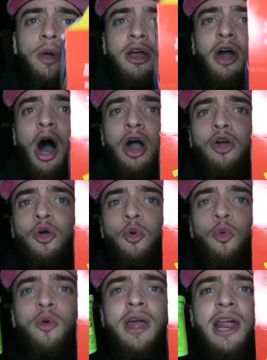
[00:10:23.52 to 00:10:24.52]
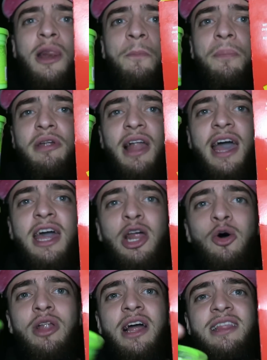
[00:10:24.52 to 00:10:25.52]
we got green
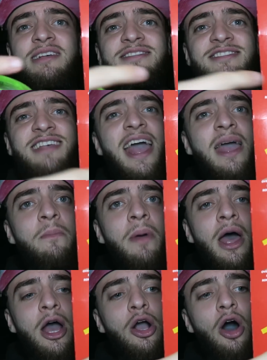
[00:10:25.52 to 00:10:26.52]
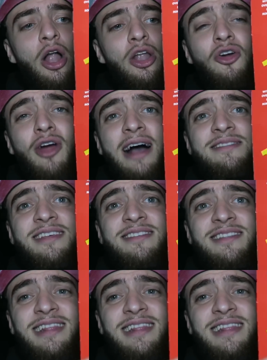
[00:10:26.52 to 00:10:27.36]
Play-Doh, like the same color as his